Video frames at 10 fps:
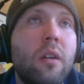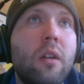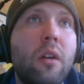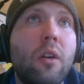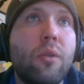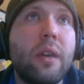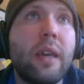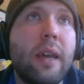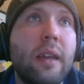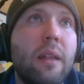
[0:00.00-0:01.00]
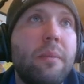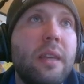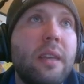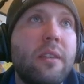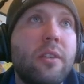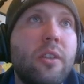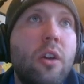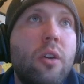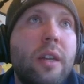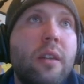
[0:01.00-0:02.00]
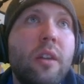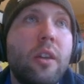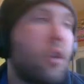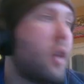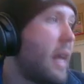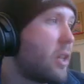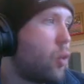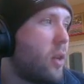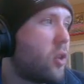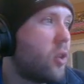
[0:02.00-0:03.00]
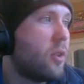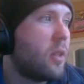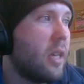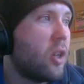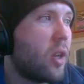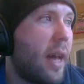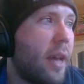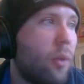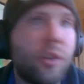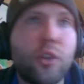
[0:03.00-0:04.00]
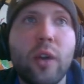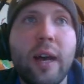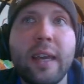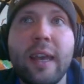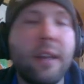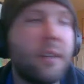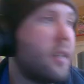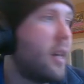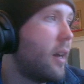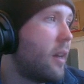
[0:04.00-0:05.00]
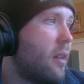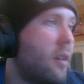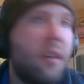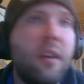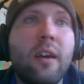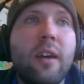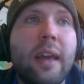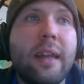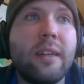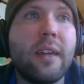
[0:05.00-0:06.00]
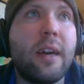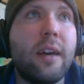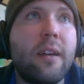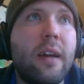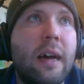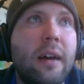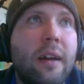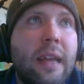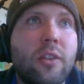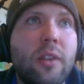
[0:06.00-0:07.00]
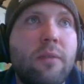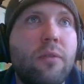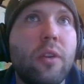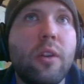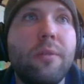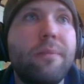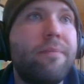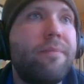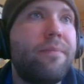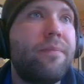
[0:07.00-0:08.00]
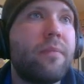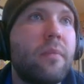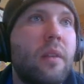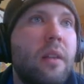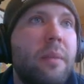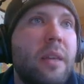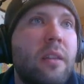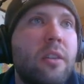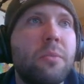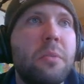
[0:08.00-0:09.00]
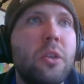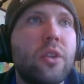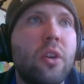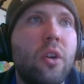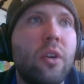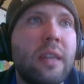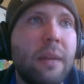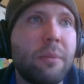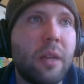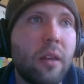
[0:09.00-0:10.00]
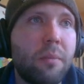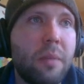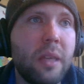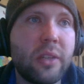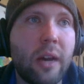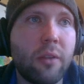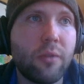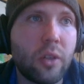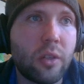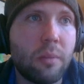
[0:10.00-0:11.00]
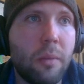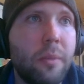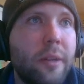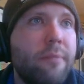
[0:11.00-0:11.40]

Okay, let me get this going. You can ask questions. Ish and I will try and, uh, and uh, uh, answer them for you. Let me get this music going, then I'm going to peace out for just a moment.